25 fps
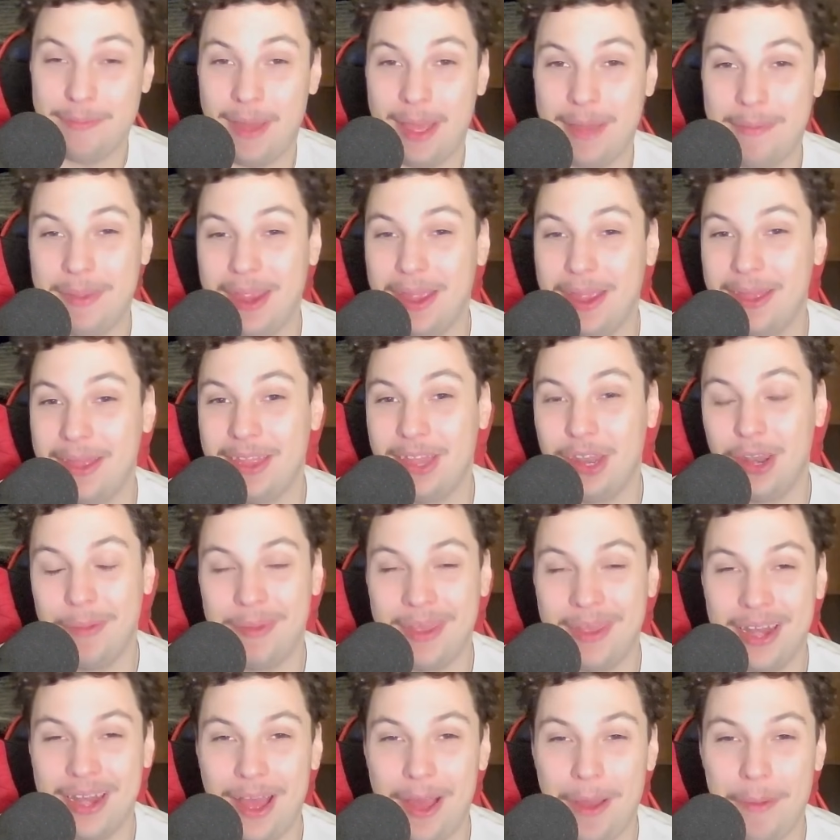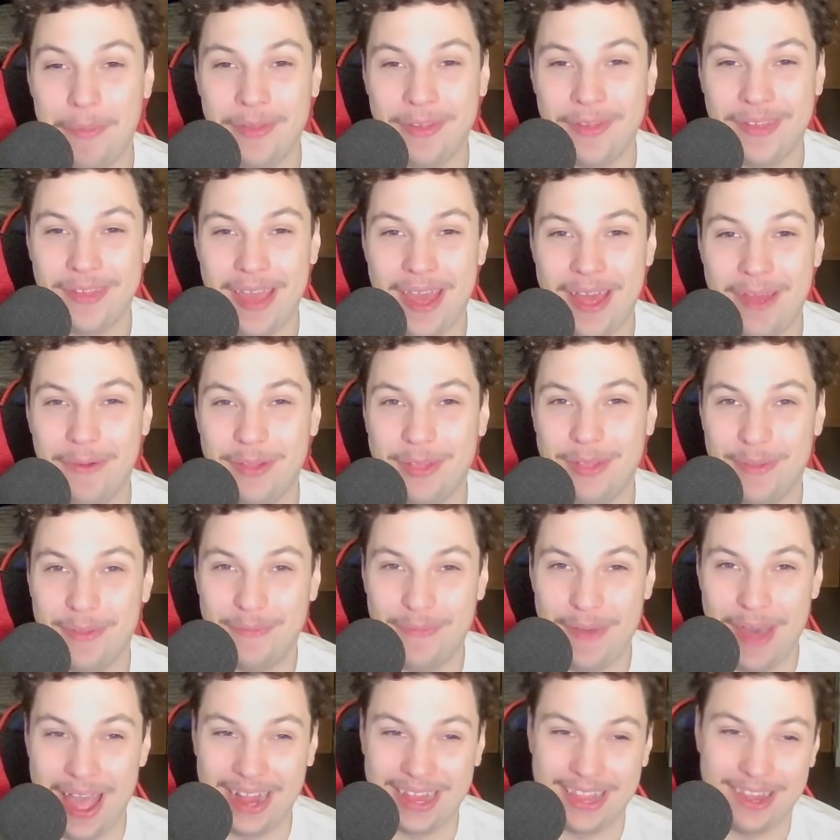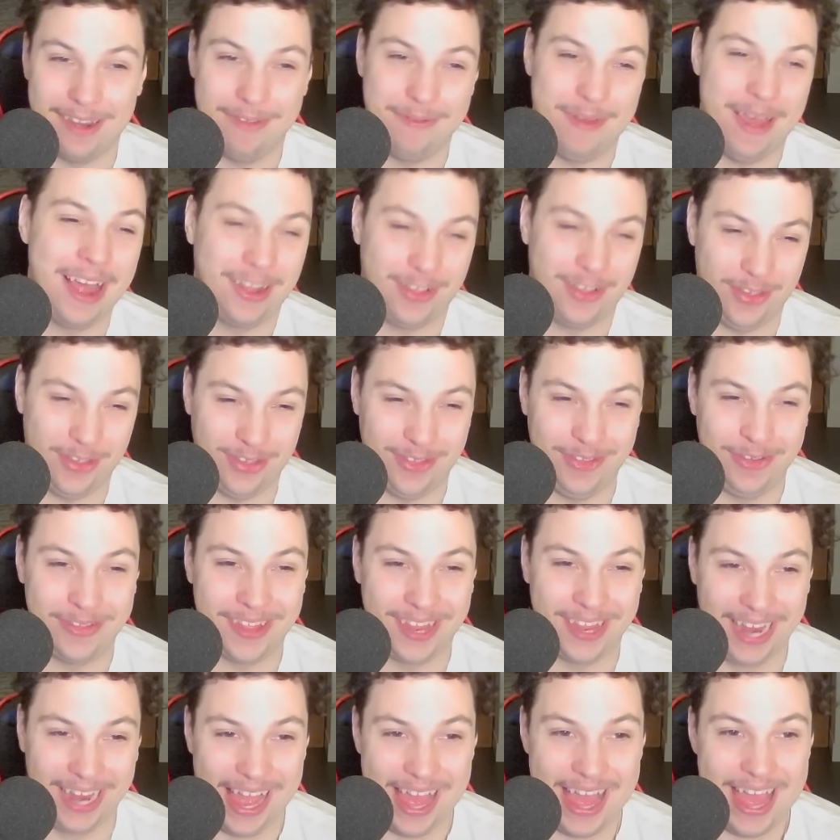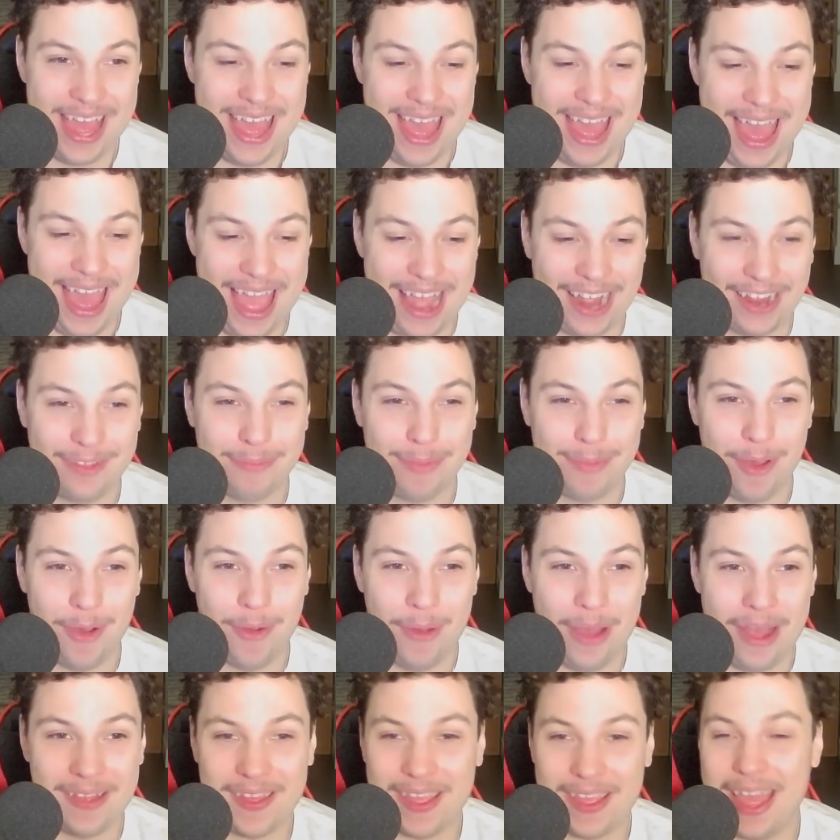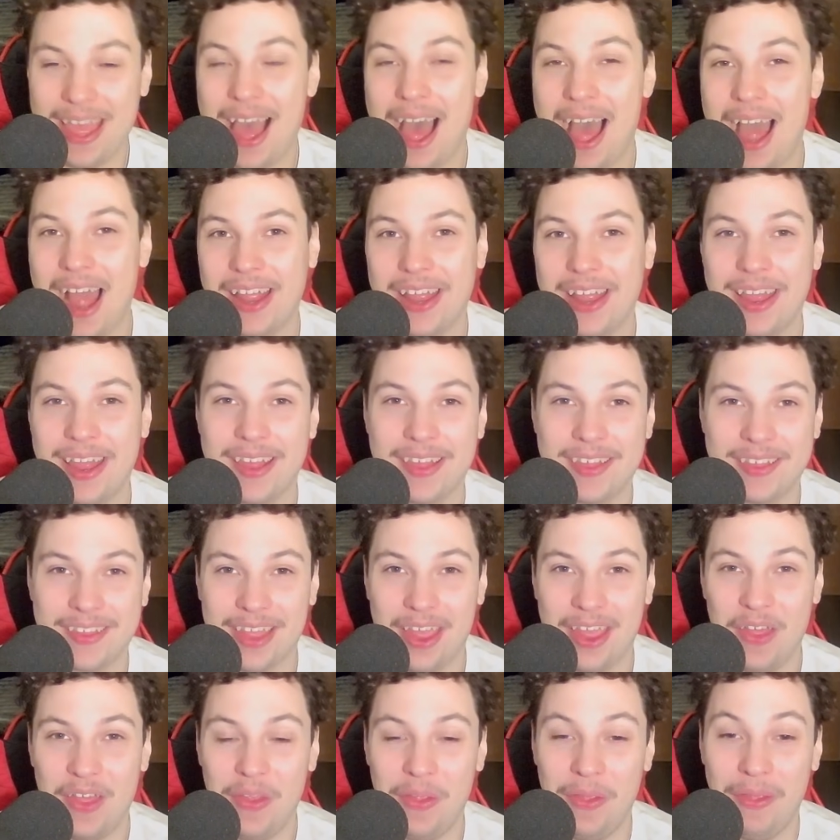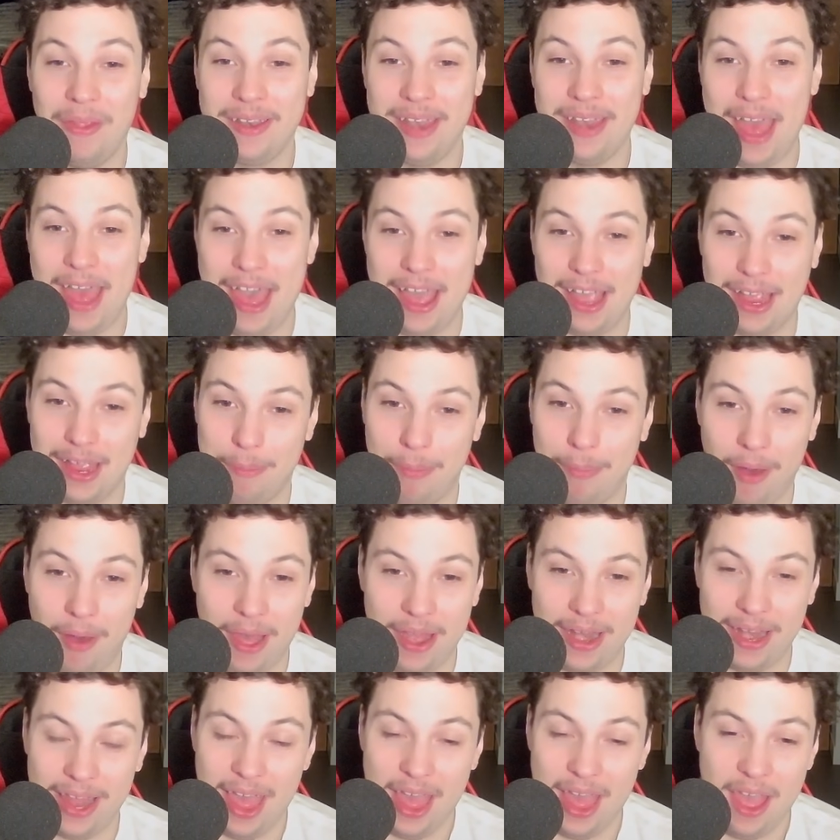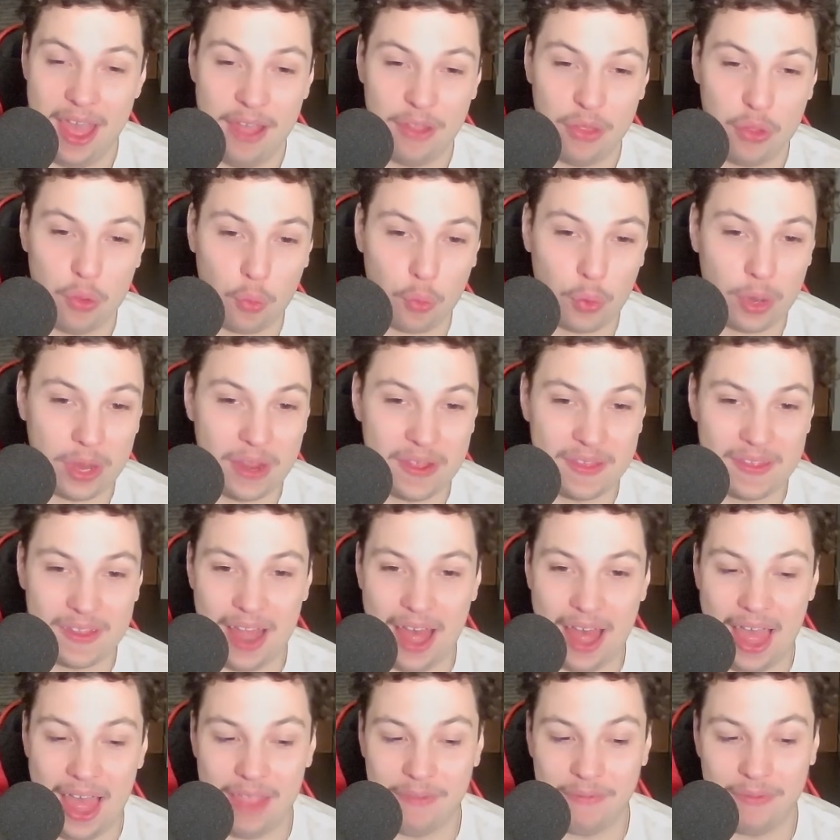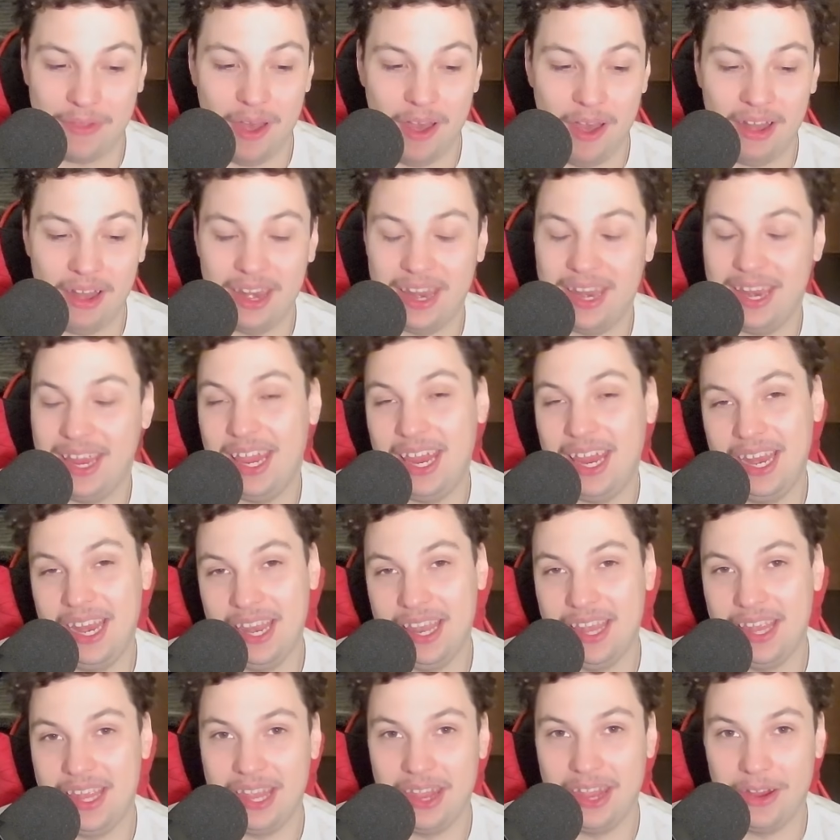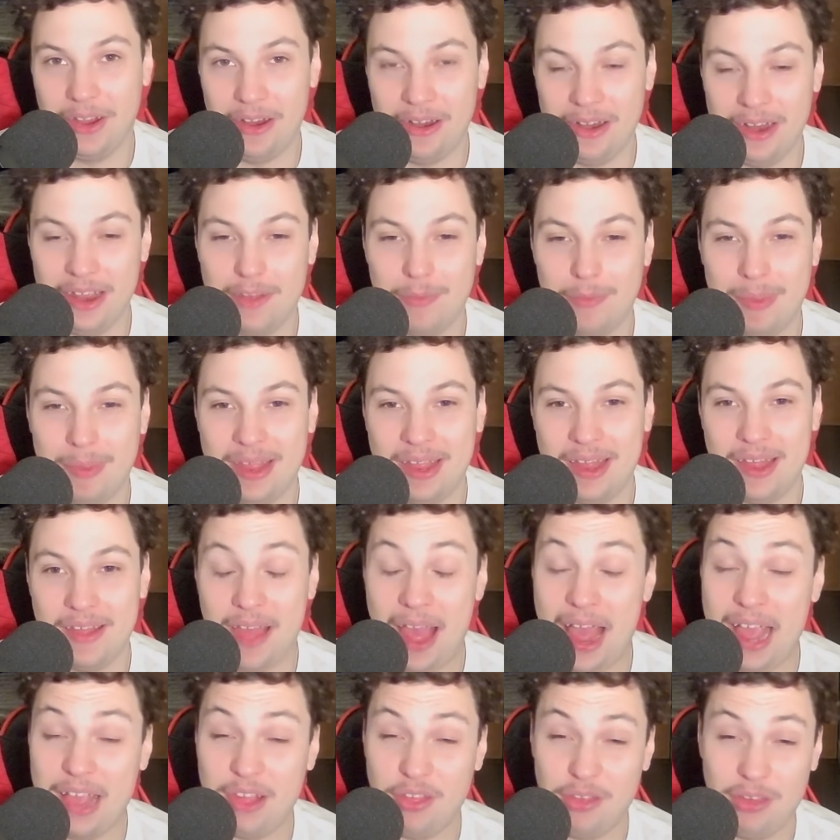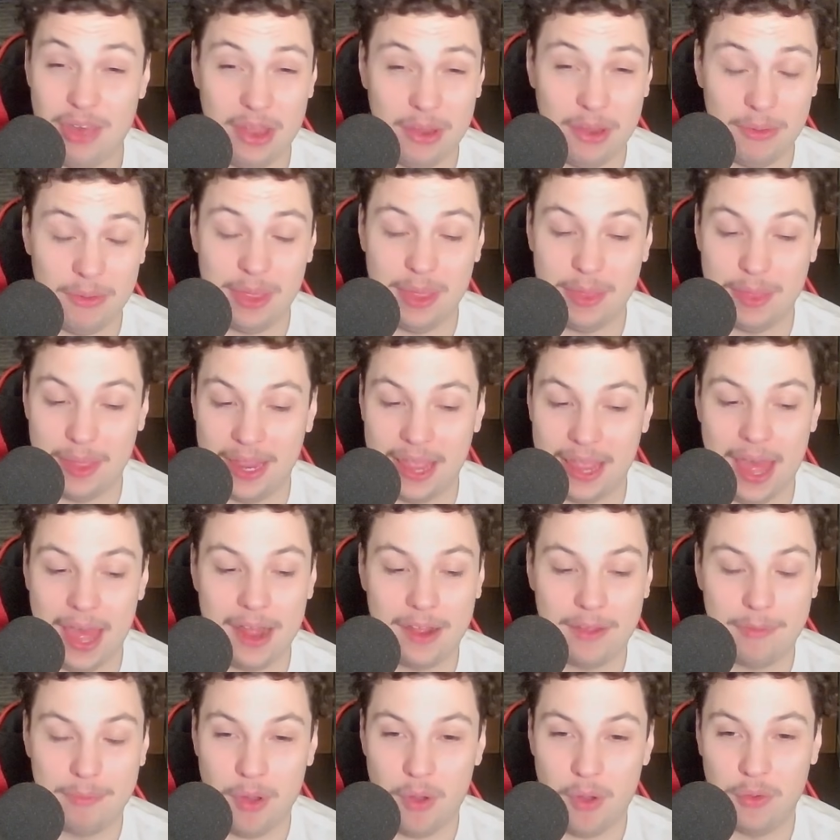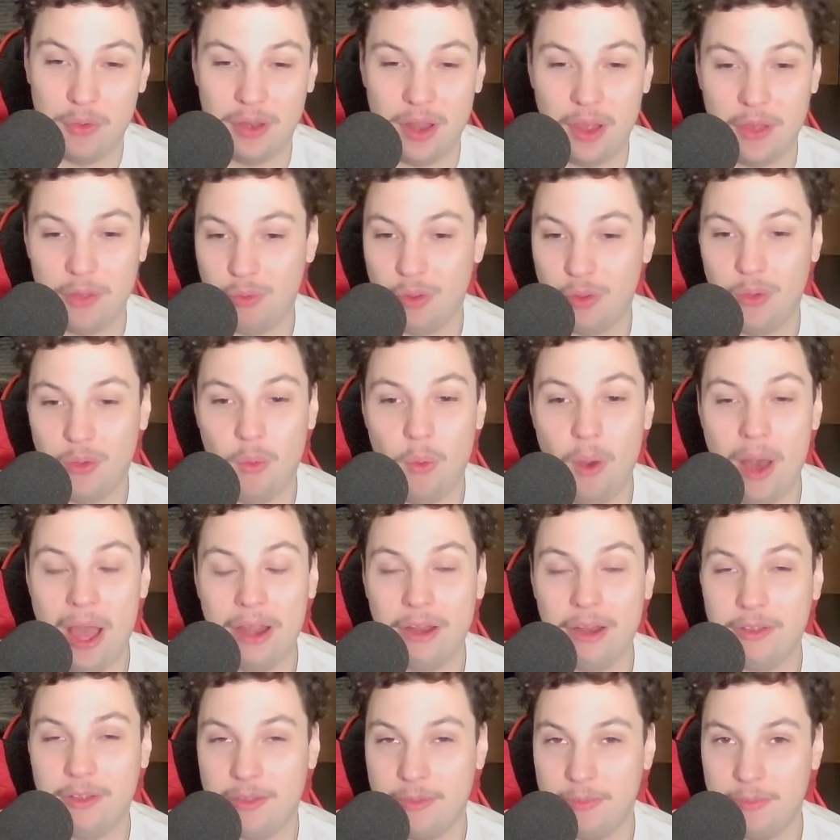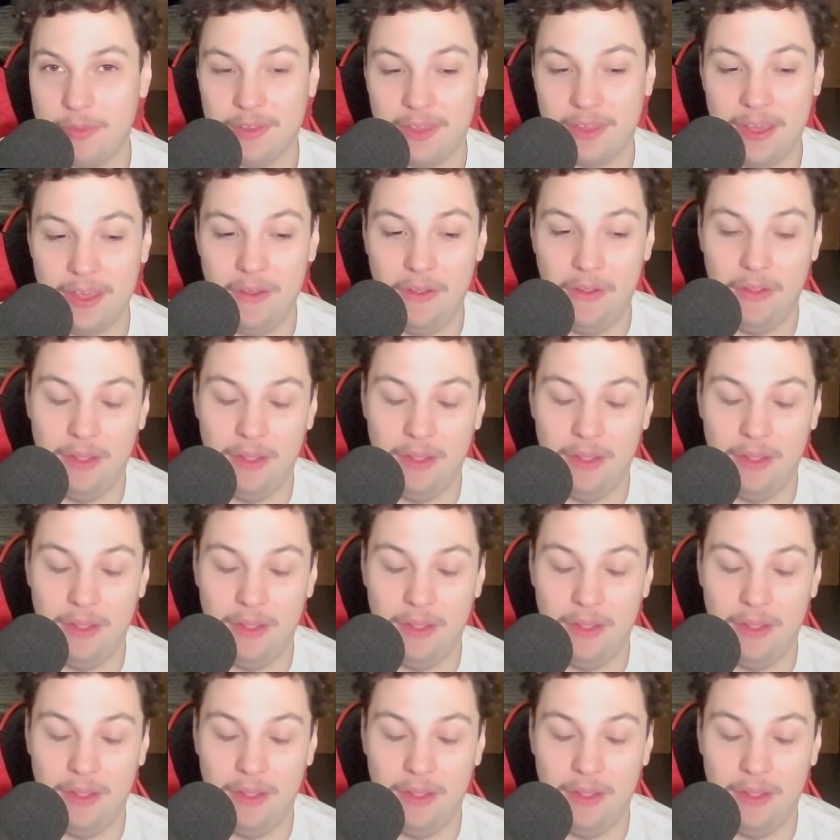be a little bit upset with the fact that I'm actually using Expo as a high skill deck, but the reason I've got it in here is because I genuinely think Expo does require some skill.